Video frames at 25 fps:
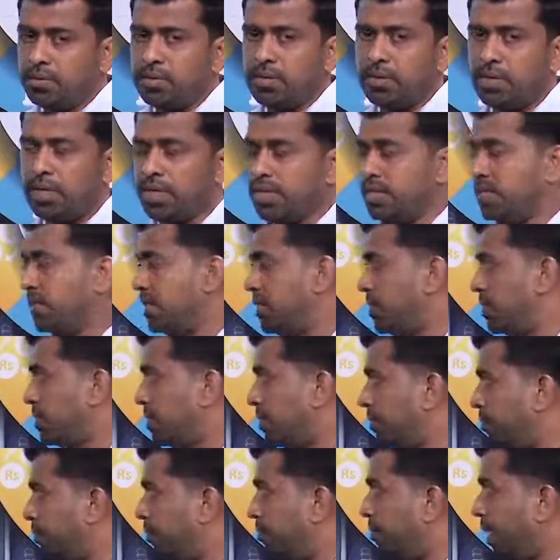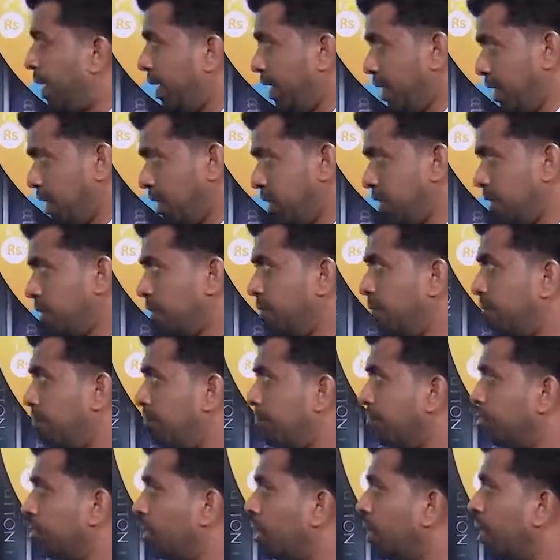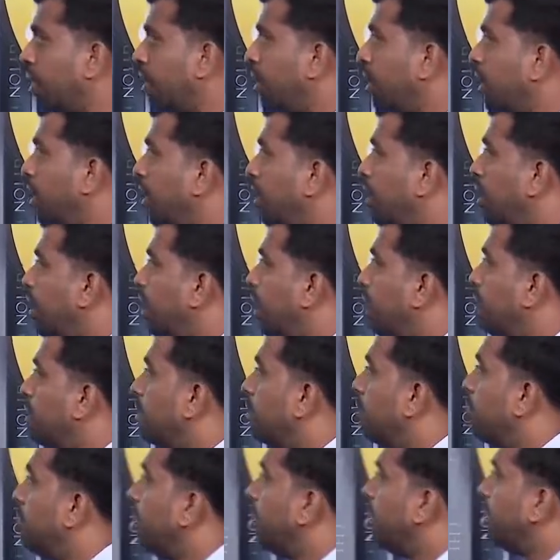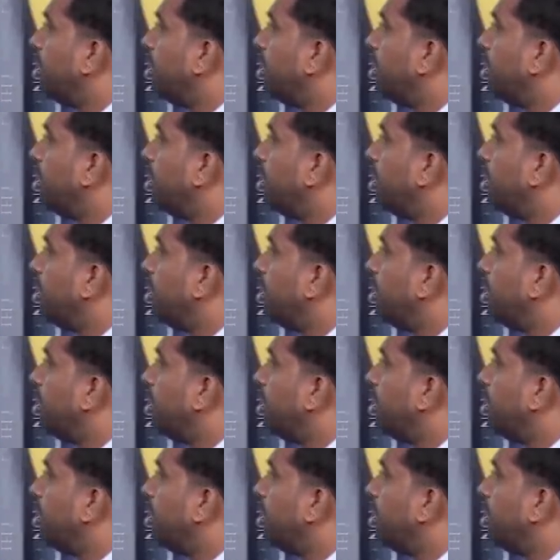reasons, matters. When